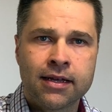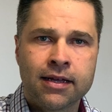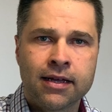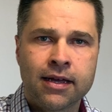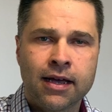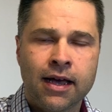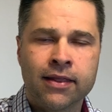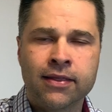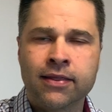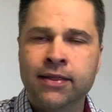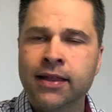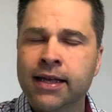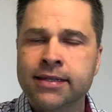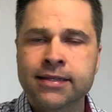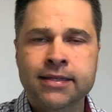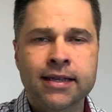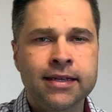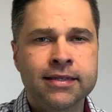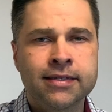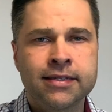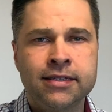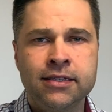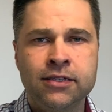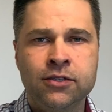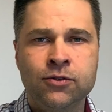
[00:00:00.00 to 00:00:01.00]
I
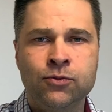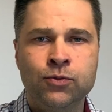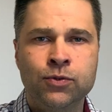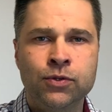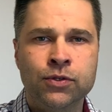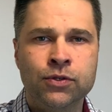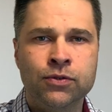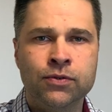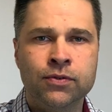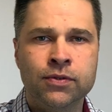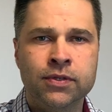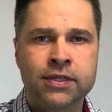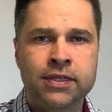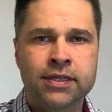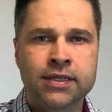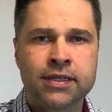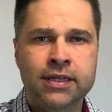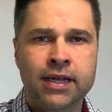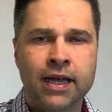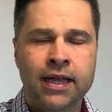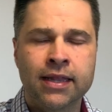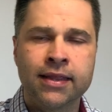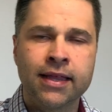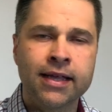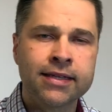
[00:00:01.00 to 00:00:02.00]
see the wounds,
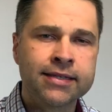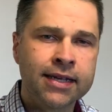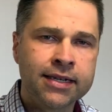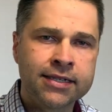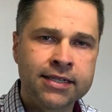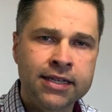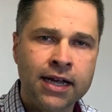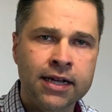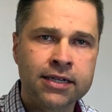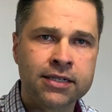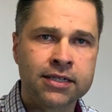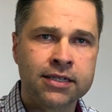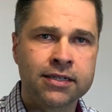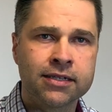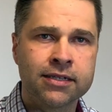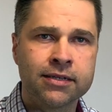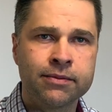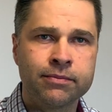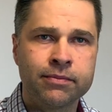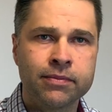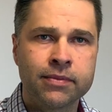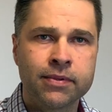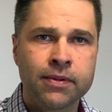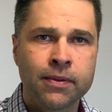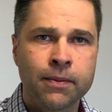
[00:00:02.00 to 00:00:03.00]
unless I touch them.
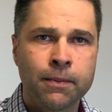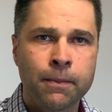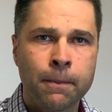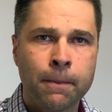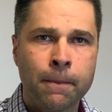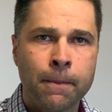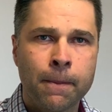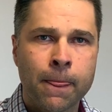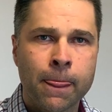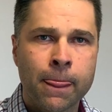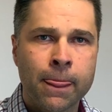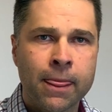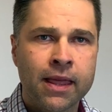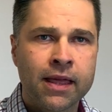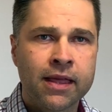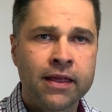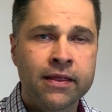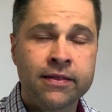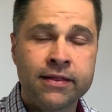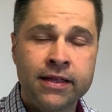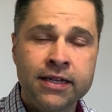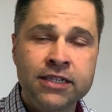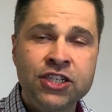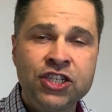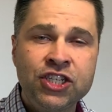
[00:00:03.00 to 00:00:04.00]

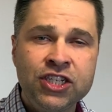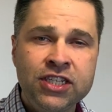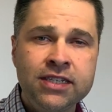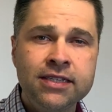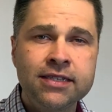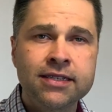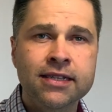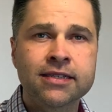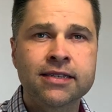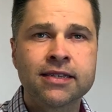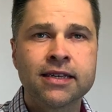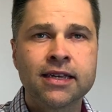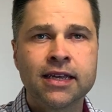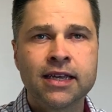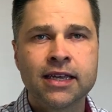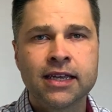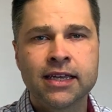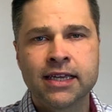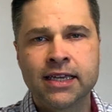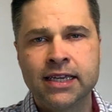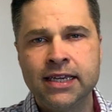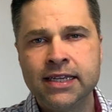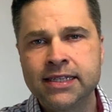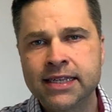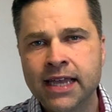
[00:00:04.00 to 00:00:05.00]
Then Jesus,
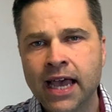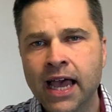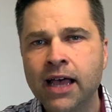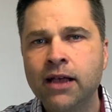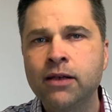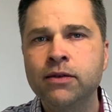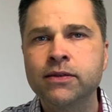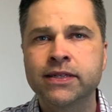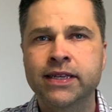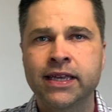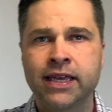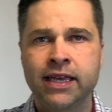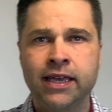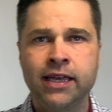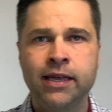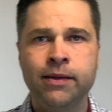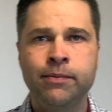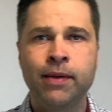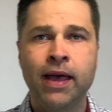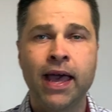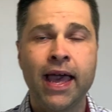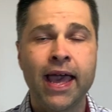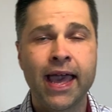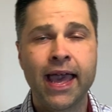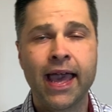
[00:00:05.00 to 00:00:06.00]
he tells
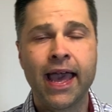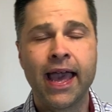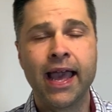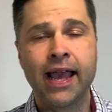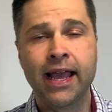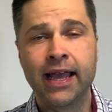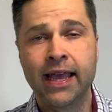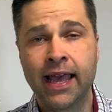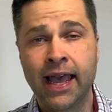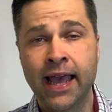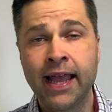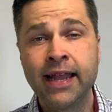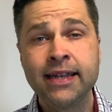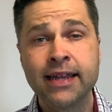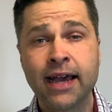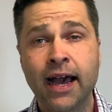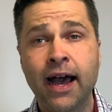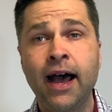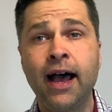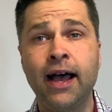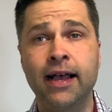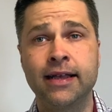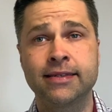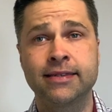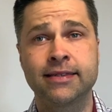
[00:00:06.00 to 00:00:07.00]
him and
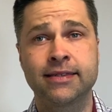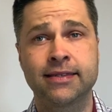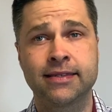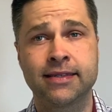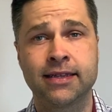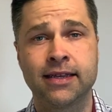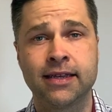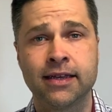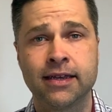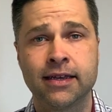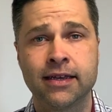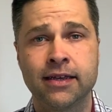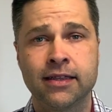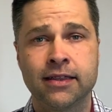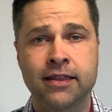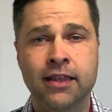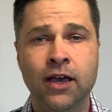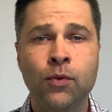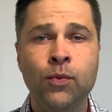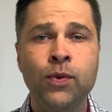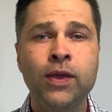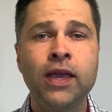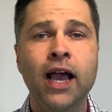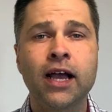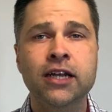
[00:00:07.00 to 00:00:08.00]
us
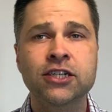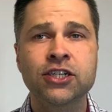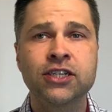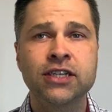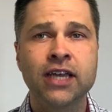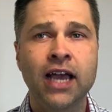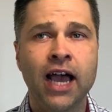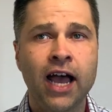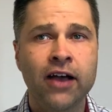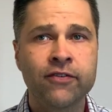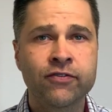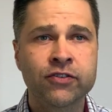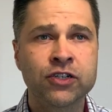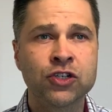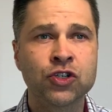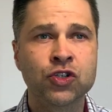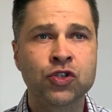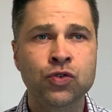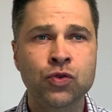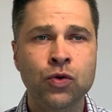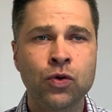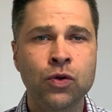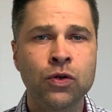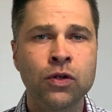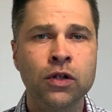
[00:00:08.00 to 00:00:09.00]
that we actually have
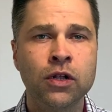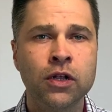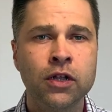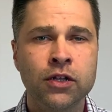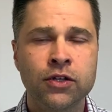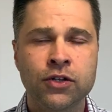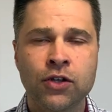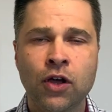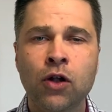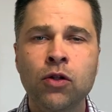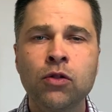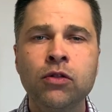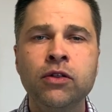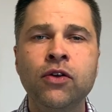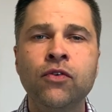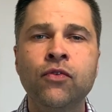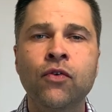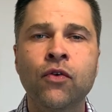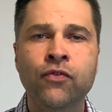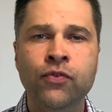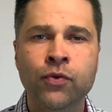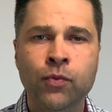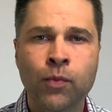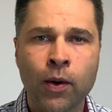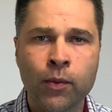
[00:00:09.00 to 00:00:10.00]
control not only
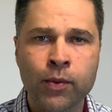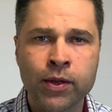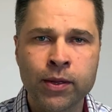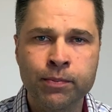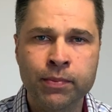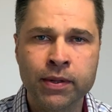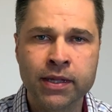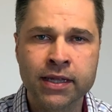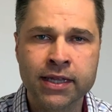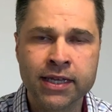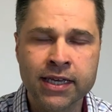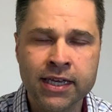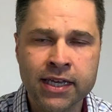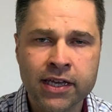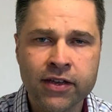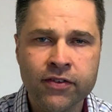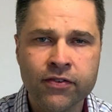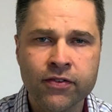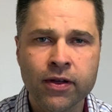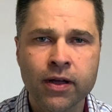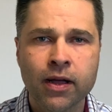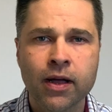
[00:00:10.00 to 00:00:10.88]
over what we believe,